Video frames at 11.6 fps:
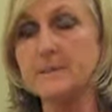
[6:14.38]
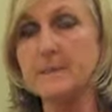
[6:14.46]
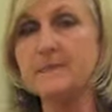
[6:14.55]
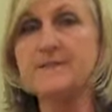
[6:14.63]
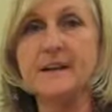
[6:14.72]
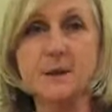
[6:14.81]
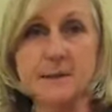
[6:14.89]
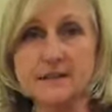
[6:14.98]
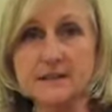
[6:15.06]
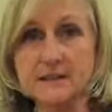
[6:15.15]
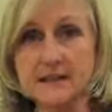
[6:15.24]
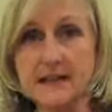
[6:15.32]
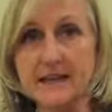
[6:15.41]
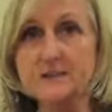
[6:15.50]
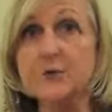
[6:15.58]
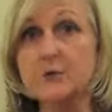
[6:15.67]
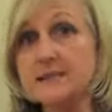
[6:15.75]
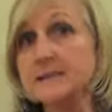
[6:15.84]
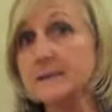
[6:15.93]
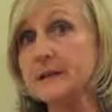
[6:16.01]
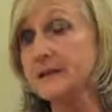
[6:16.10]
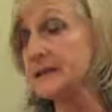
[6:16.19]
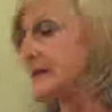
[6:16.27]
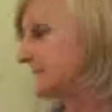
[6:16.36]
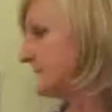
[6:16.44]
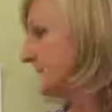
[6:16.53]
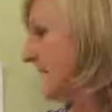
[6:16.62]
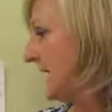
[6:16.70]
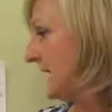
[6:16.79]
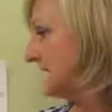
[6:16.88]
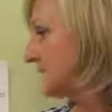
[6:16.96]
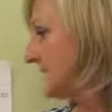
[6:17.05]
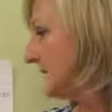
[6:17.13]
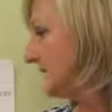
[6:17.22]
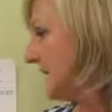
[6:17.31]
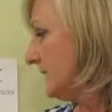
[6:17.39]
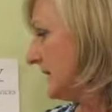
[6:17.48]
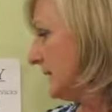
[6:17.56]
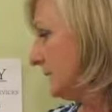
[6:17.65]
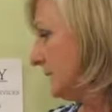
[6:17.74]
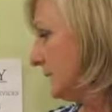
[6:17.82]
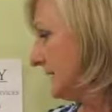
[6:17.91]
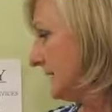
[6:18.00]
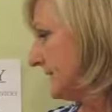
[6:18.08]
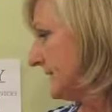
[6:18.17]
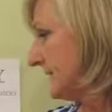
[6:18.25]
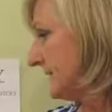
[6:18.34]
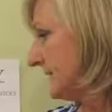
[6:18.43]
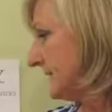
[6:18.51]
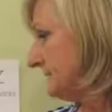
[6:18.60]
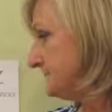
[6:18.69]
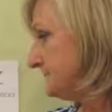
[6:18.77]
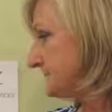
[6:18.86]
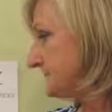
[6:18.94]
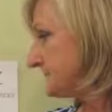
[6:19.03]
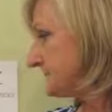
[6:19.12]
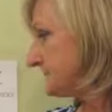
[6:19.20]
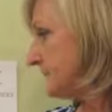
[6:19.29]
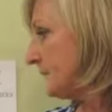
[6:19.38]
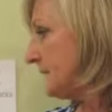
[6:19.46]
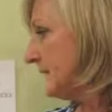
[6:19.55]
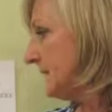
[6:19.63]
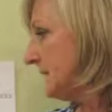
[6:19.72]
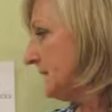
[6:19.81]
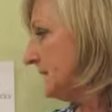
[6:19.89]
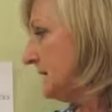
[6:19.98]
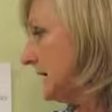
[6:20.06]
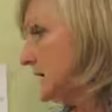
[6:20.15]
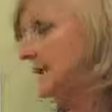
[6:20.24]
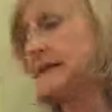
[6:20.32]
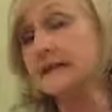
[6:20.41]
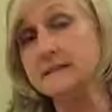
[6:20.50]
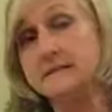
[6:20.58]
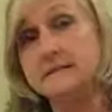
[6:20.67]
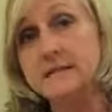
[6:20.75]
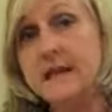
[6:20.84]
developmental delays or disabilities. And so they'll come up with a plan.